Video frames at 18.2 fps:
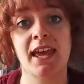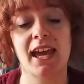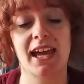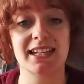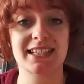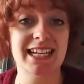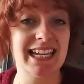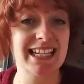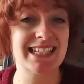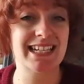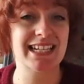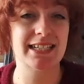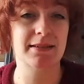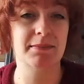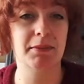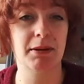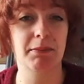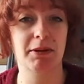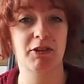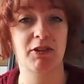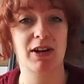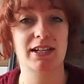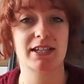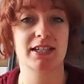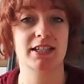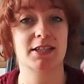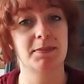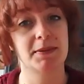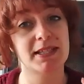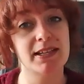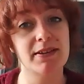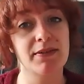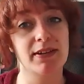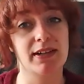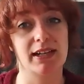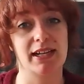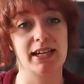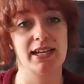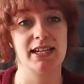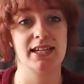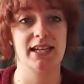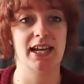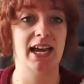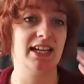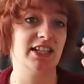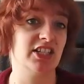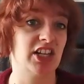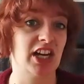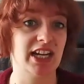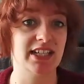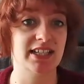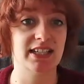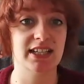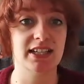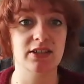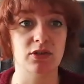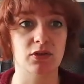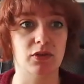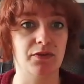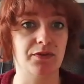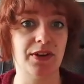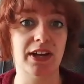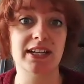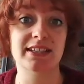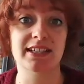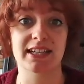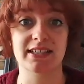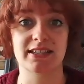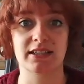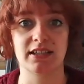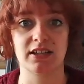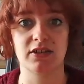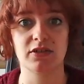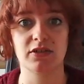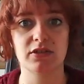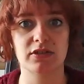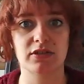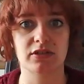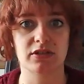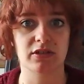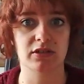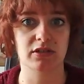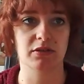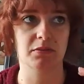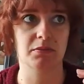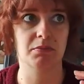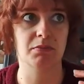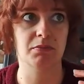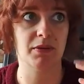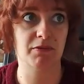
And test data might be created specifically to hit edge cases or fake data used to